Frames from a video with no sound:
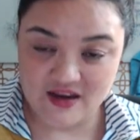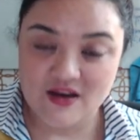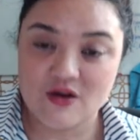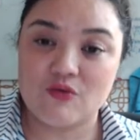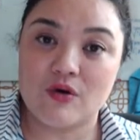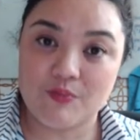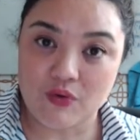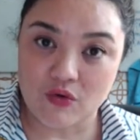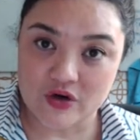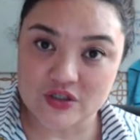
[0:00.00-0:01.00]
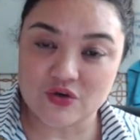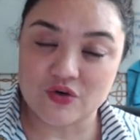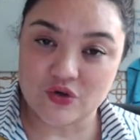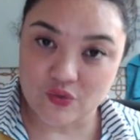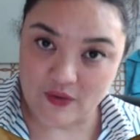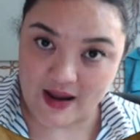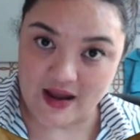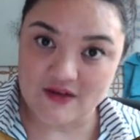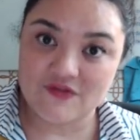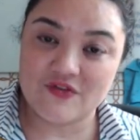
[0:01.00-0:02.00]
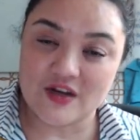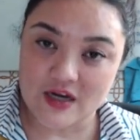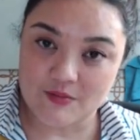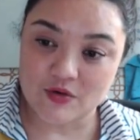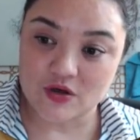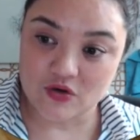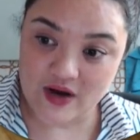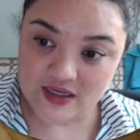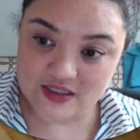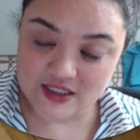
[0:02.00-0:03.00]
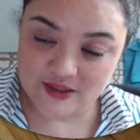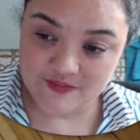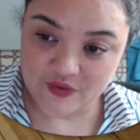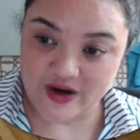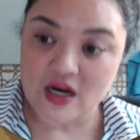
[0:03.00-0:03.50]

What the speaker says: report or graph the number correct, right?